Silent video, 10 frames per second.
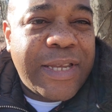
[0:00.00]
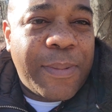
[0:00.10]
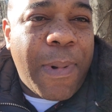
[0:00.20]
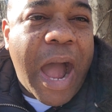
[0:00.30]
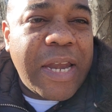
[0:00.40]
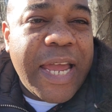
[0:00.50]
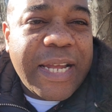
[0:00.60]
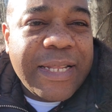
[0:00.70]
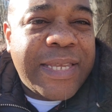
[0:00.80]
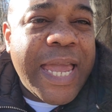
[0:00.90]

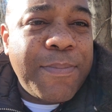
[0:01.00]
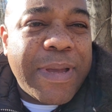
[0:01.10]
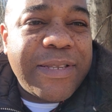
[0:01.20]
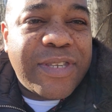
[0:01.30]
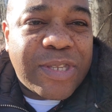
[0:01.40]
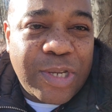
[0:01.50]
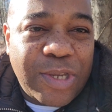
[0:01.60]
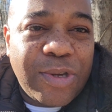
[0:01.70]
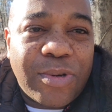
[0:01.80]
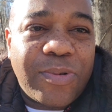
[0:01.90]
demonic demons to
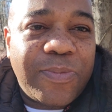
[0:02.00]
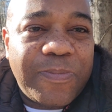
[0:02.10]
you.